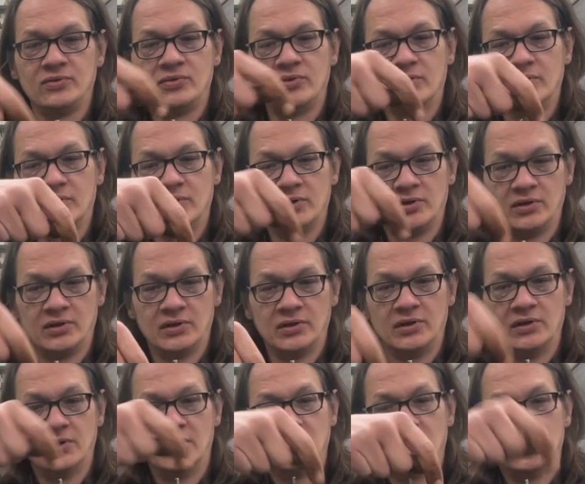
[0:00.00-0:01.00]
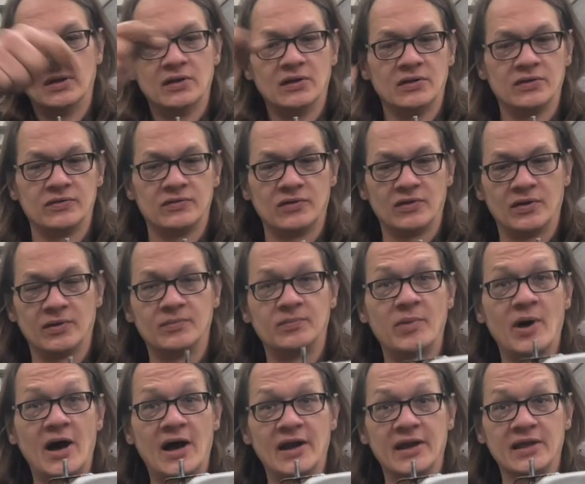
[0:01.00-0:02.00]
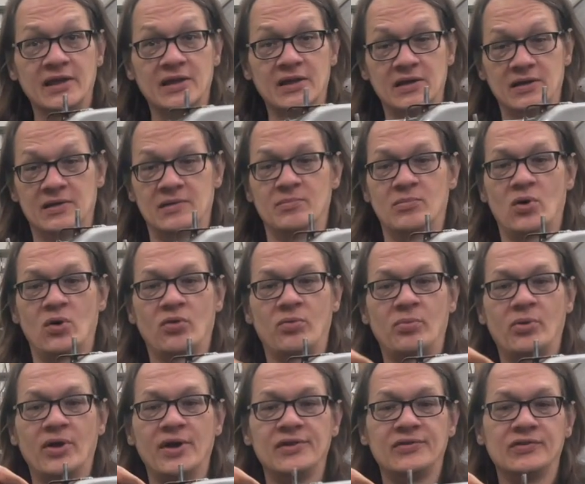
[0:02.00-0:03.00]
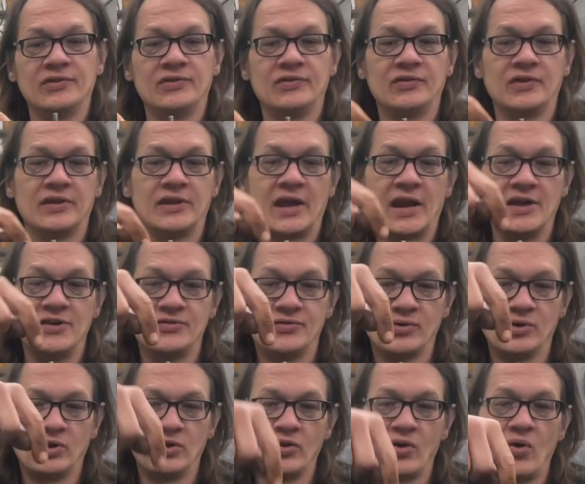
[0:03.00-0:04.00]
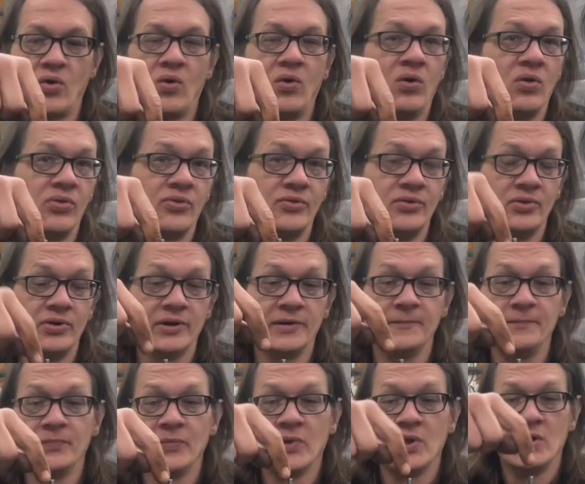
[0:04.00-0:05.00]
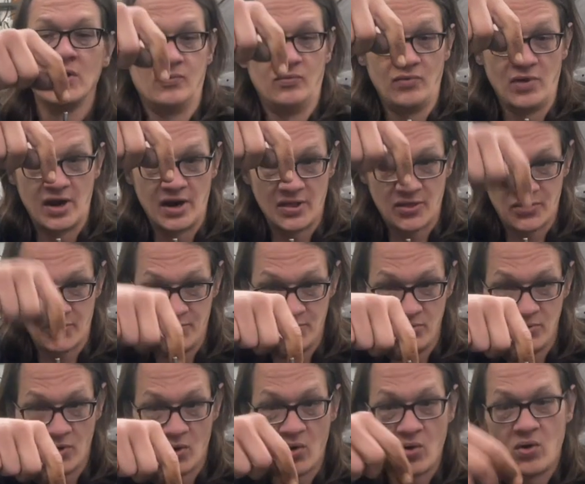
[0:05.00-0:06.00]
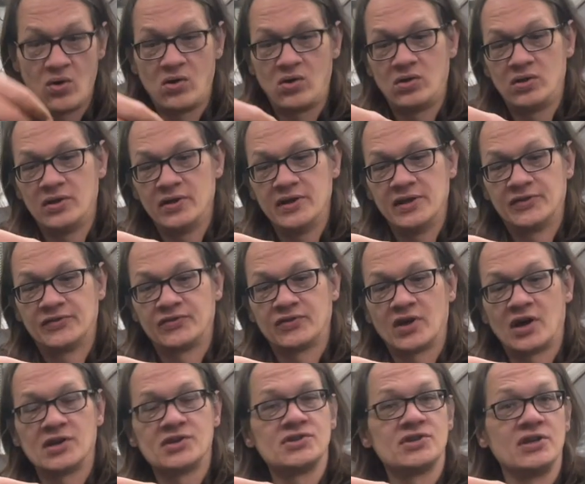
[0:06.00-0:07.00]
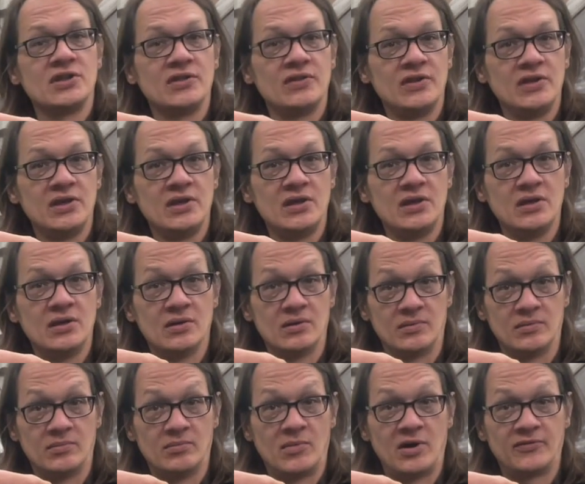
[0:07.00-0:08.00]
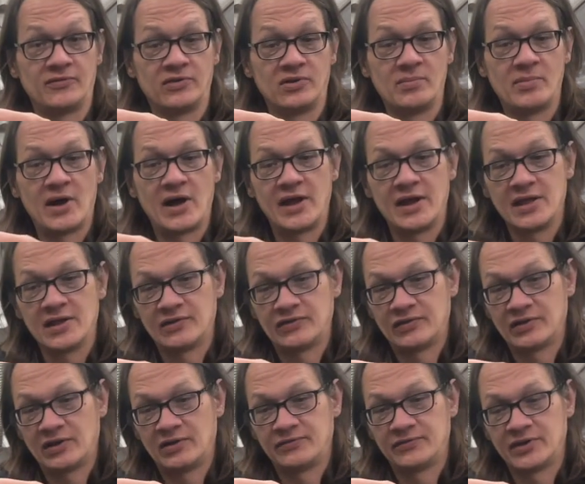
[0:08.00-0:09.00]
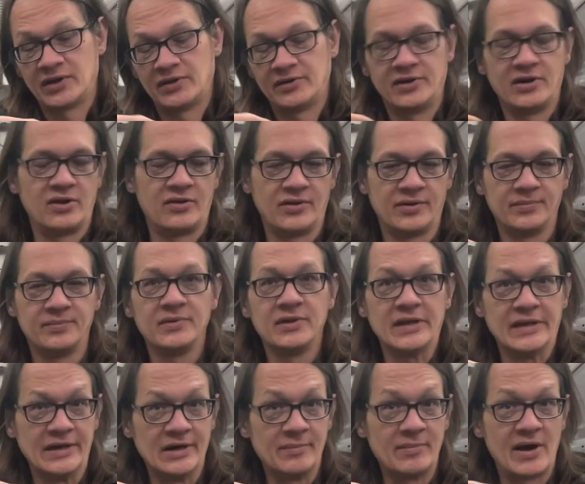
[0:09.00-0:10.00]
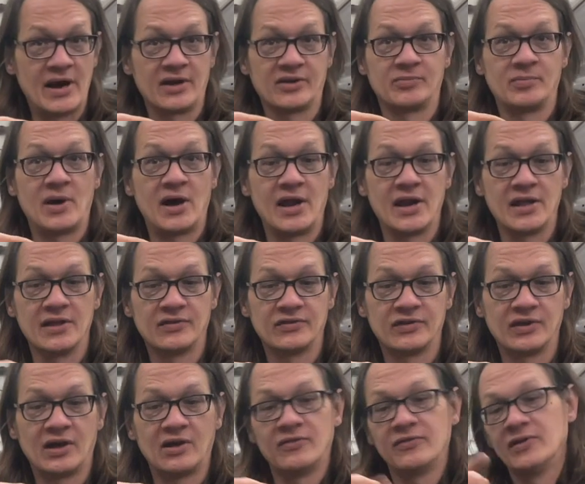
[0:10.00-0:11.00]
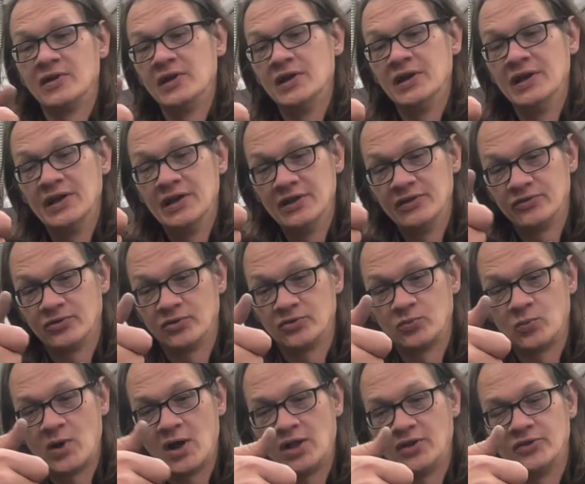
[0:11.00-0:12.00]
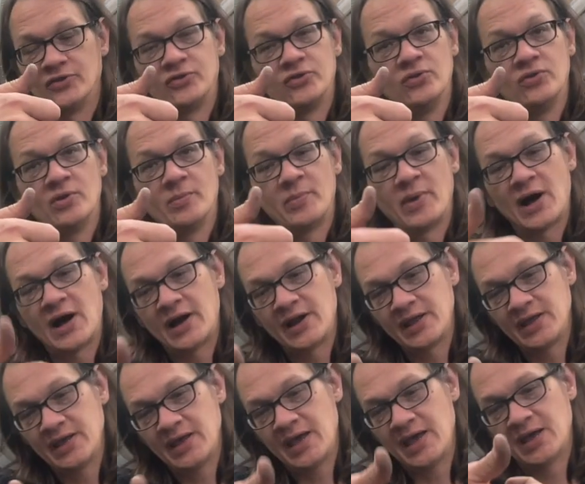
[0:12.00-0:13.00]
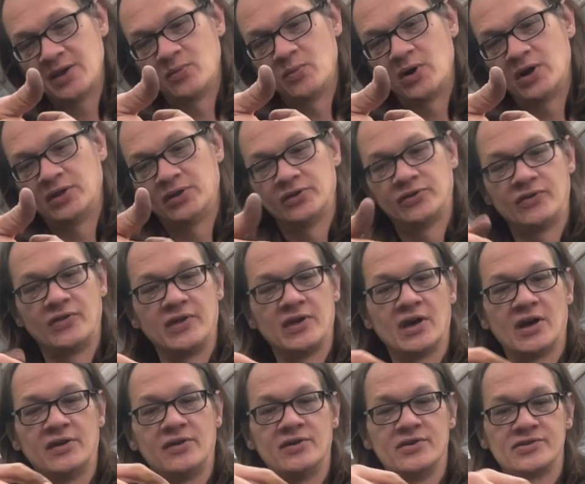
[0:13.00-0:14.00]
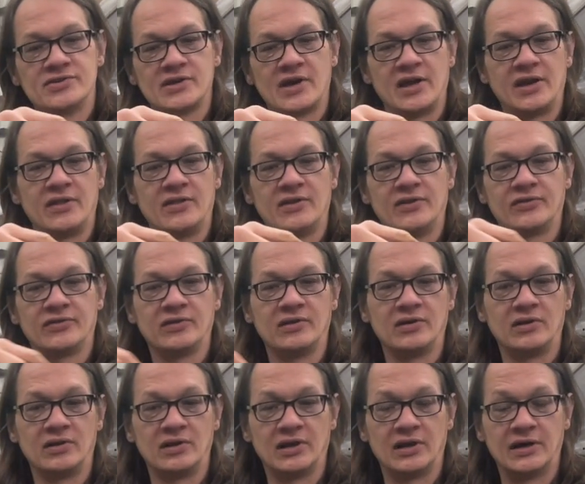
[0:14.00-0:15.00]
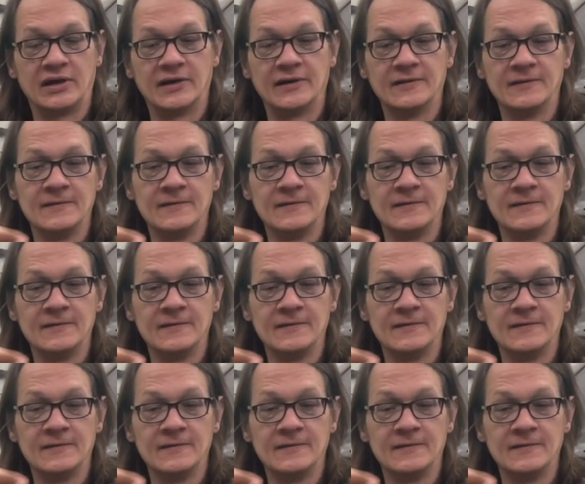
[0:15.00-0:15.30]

the body in both places, and then I drilled a hole through it, run it through the hole. It's touching the muffler body itself down here, the heater box body itself. So it's welded to the body and welded to the underside of this little